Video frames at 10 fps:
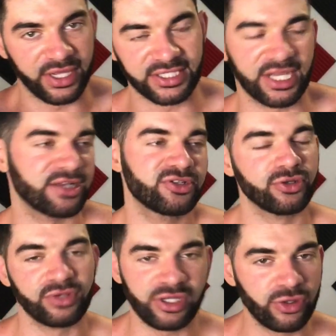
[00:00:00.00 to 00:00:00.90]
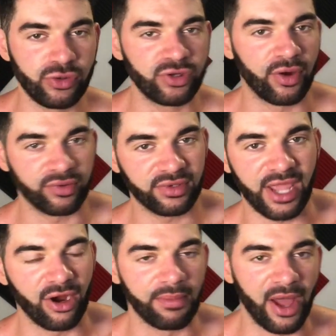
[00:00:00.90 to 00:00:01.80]
It's like, dude, you don't
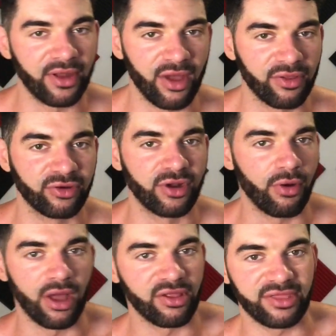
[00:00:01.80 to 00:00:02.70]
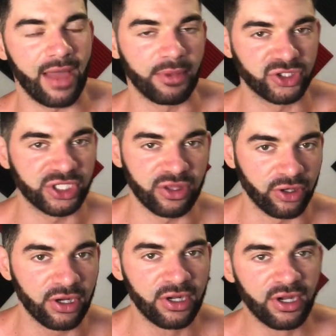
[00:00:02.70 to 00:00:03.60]
care about health or no health that much
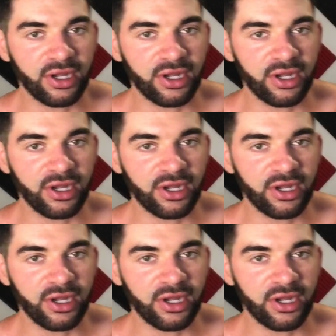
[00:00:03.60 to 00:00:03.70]
either.